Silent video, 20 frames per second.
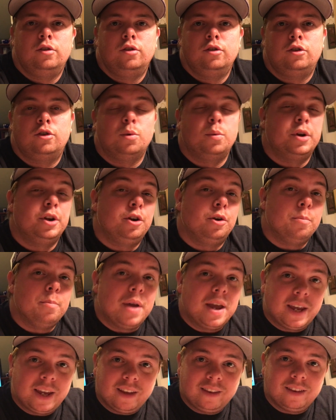So when you're
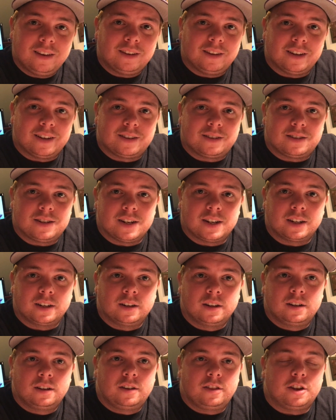making the listing,
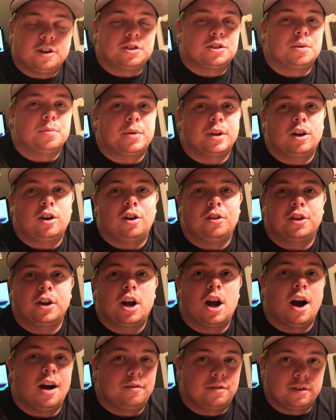there's something called the
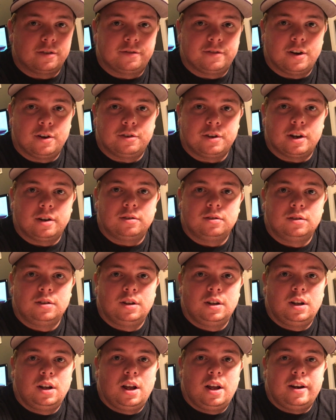cover photo.
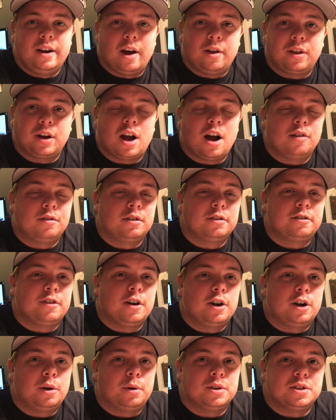Now the cover
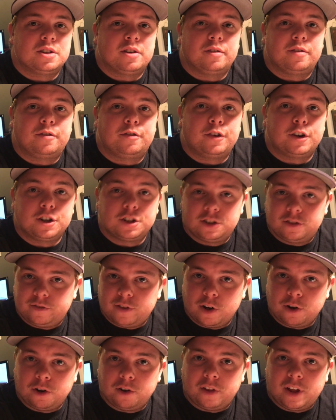photo is the first
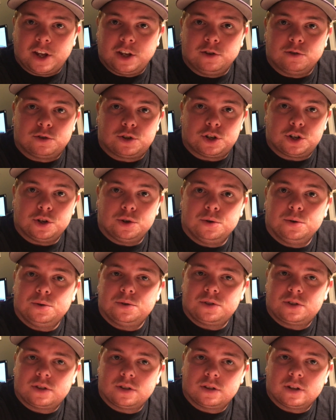photo that you
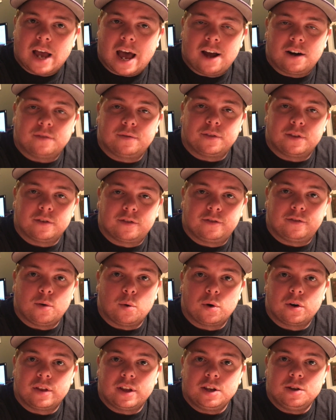choose out of the
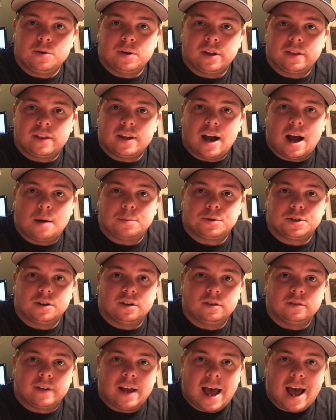4 that you get the
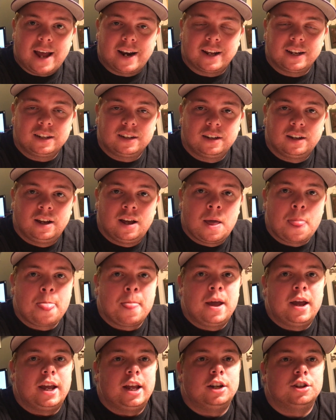option of adding.
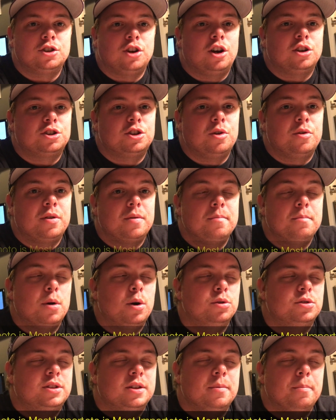It is also the
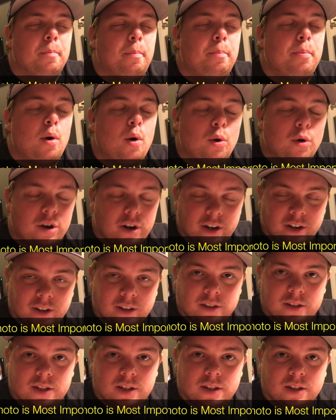most important